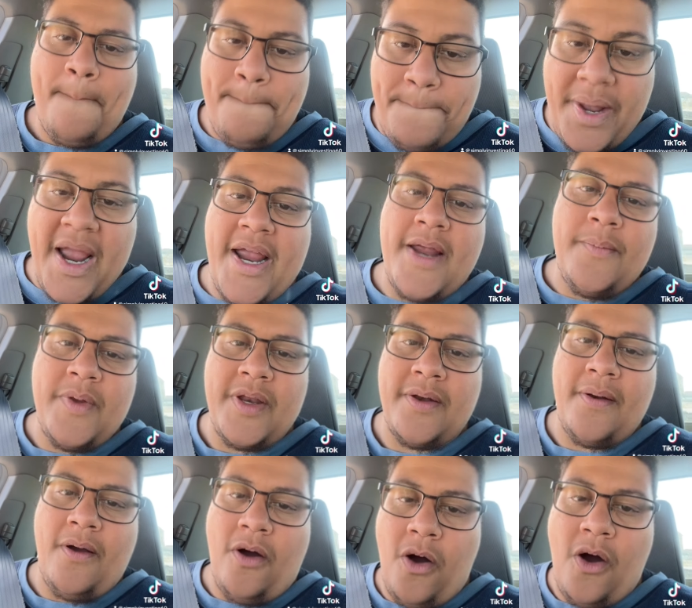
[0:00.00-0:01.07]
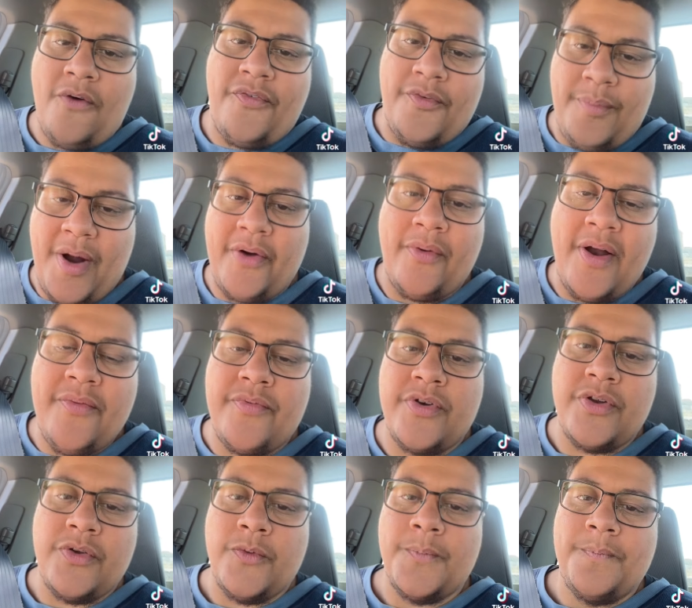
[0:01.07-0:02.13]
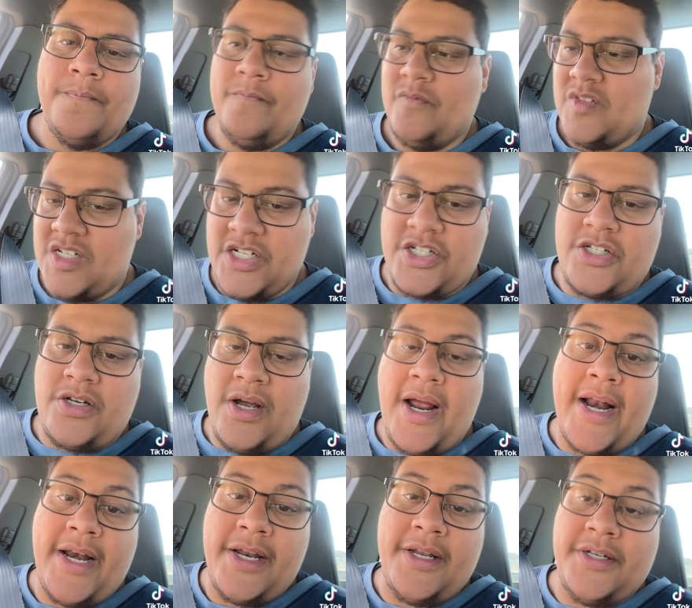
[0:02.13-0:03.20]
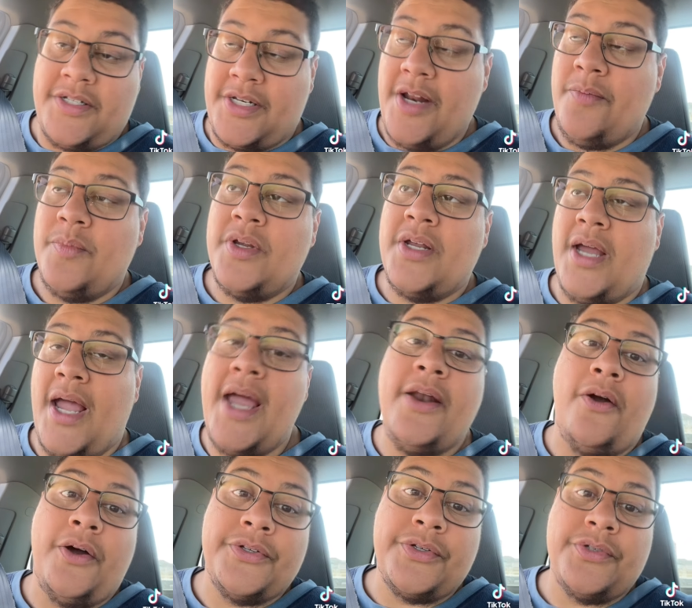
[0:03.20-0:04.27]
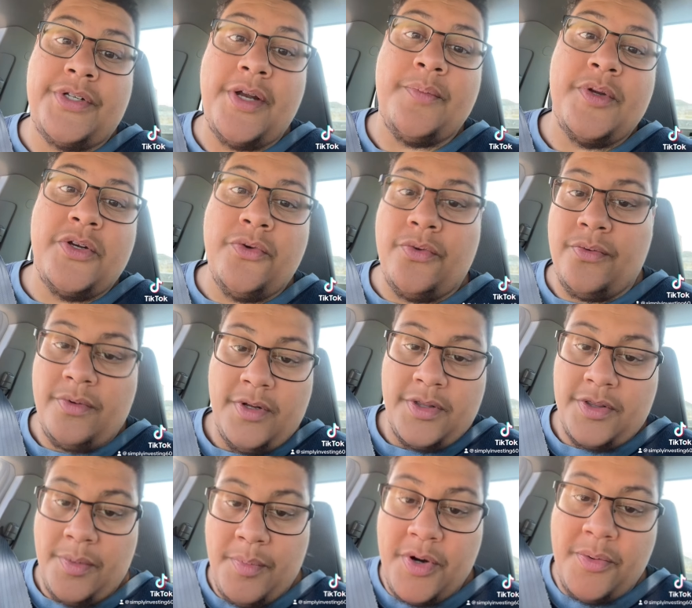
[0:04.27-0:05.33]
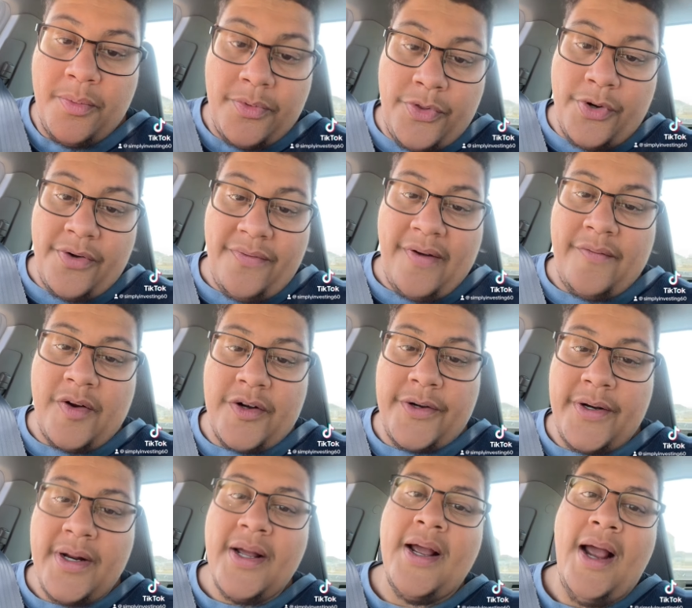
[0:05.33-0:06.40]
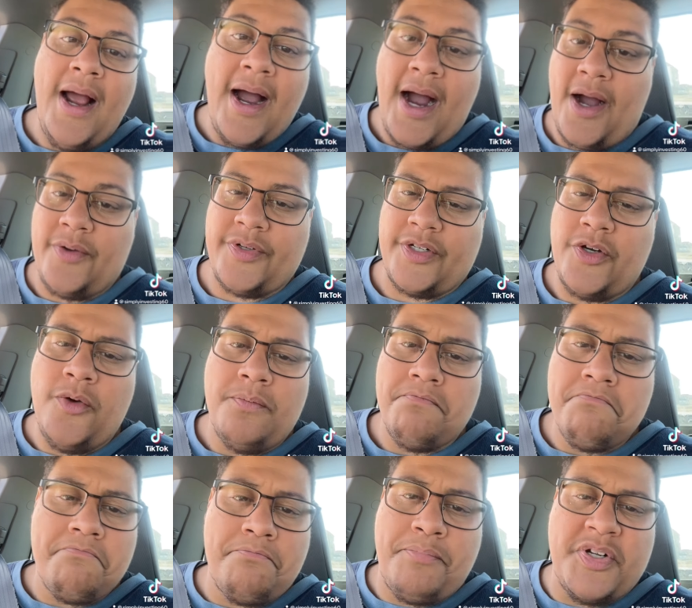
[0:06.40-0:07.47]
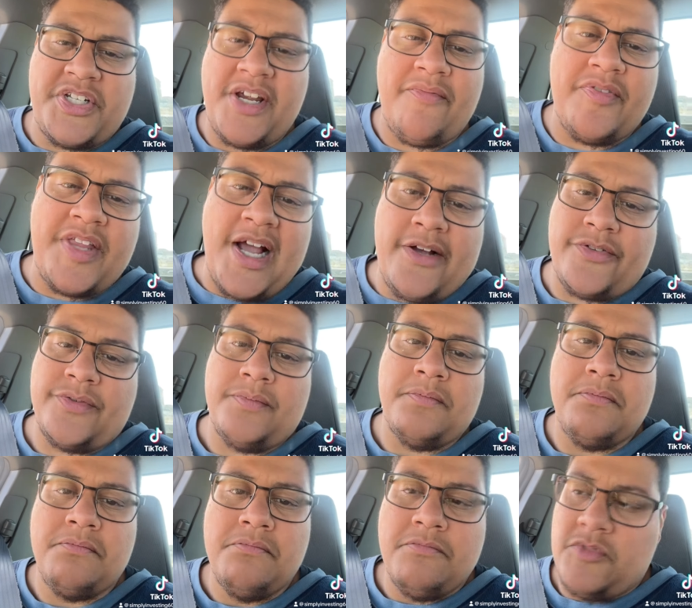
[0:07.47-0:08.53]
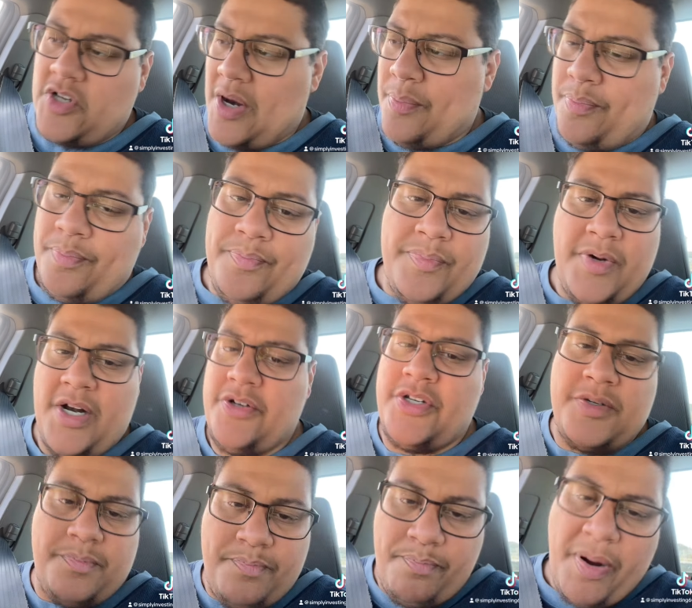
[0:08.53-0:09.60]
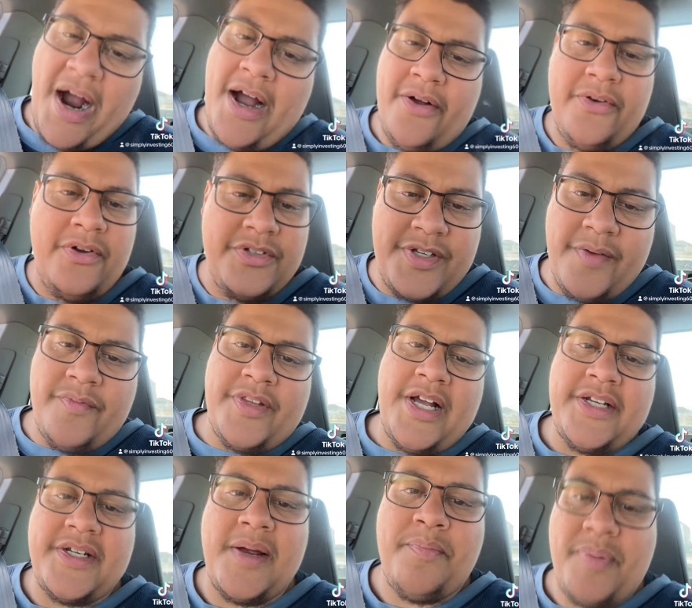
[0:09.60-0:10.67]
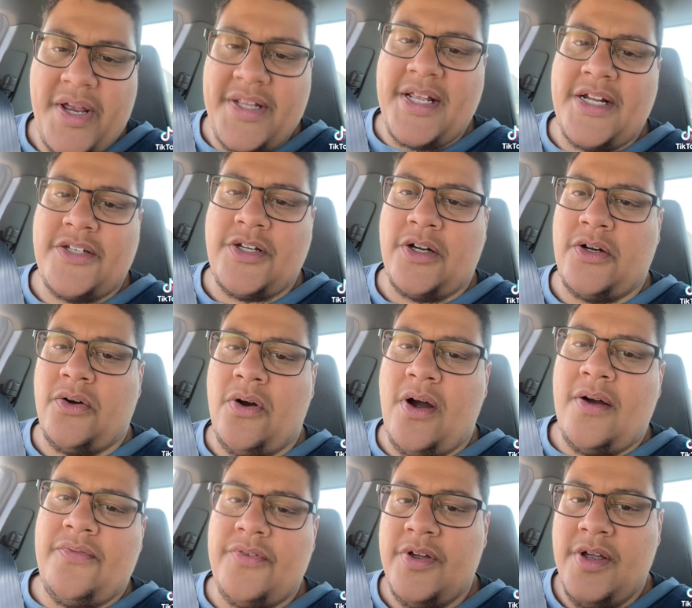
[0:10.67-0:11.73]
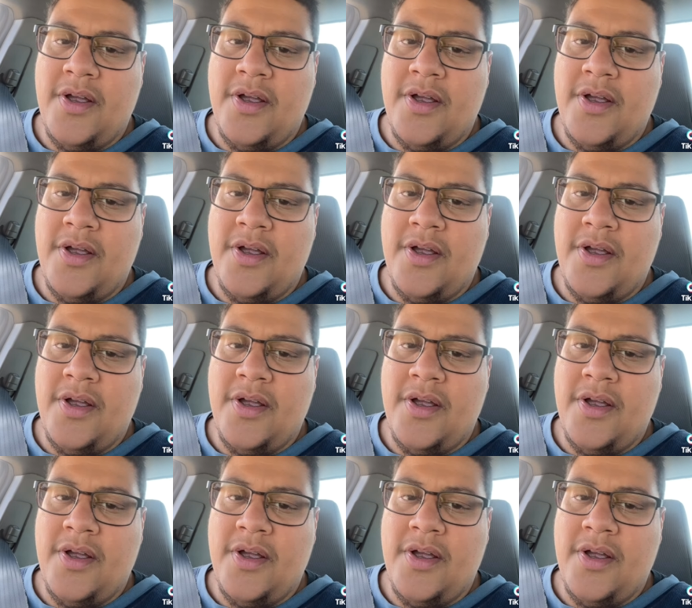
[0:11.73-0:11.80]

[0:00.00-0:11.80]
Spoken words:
payment off of my revenue. Instead of me doing the minimum $3,500, I was like, nope, put $7,000. So I was just piling on $7,000. I paid that sucker off